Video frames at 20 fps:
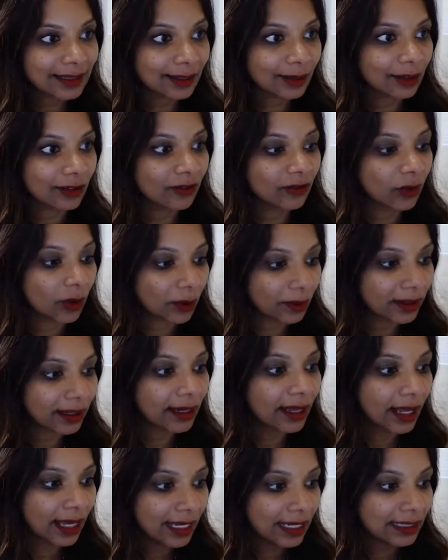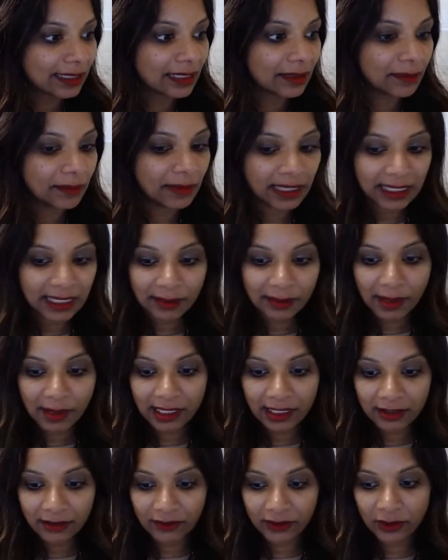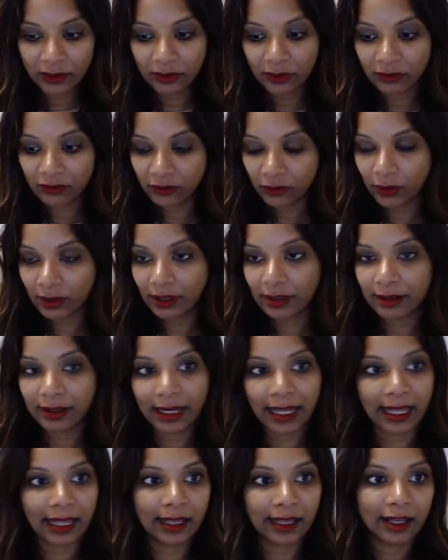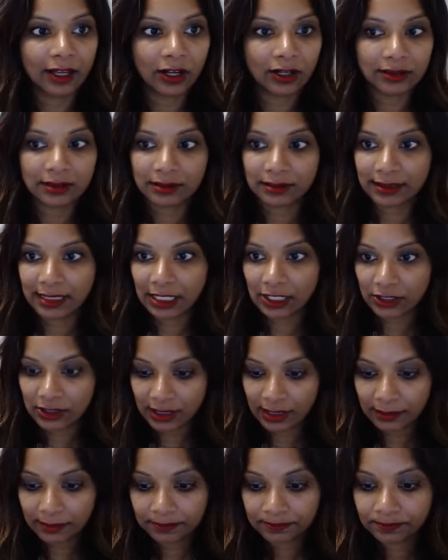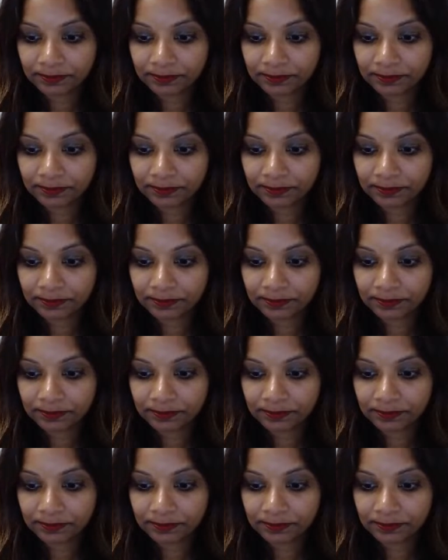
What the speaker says: I look forward to meeting many of you for a consultation.